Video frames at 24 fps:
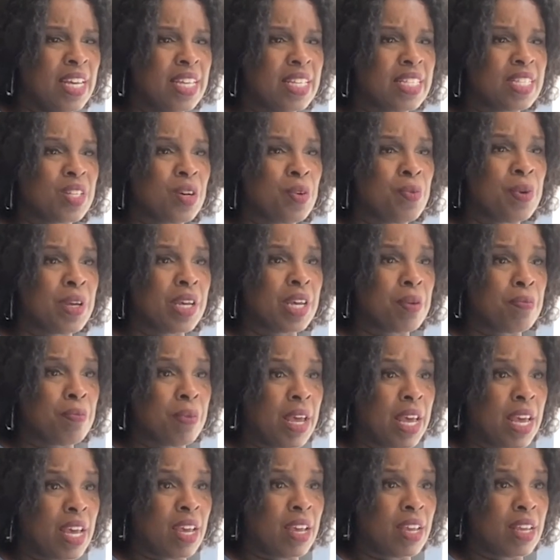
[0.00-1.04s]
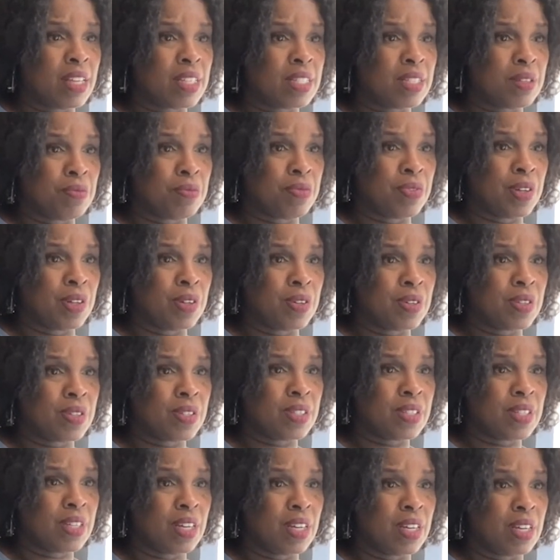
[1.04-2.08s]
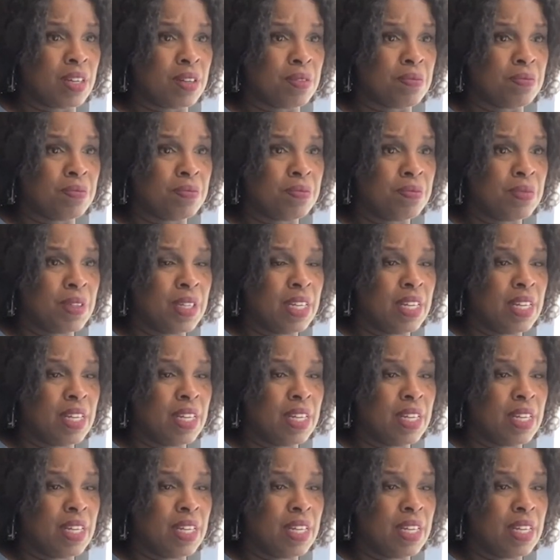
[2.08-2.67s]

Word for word: And so we could pay some folks um,